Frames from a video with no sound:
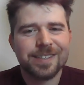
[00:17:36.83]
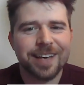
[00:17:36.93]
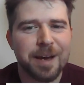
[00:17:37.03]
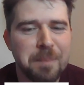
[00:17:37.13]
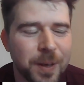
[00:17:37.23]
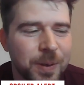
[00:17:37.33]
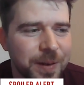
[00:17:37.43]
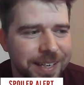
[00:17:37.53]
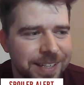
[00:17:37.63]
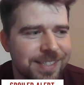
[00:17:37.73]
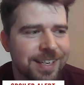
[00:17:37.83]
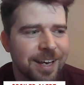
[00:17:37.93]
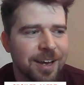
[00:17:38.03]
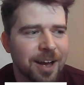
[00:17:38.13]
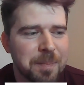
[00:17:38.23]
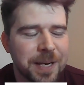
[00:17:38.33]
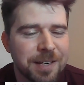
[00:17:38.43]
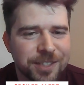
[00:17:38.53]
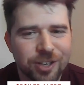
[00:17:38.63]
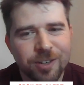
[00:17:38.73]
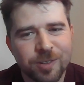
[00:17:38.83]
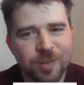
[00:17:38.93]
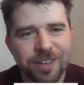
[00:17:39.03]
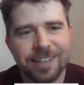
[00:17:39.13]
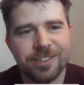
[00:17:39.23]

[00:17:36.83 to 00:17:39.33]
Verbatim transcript: So yeah, Pooh is a bit of a juggernaut.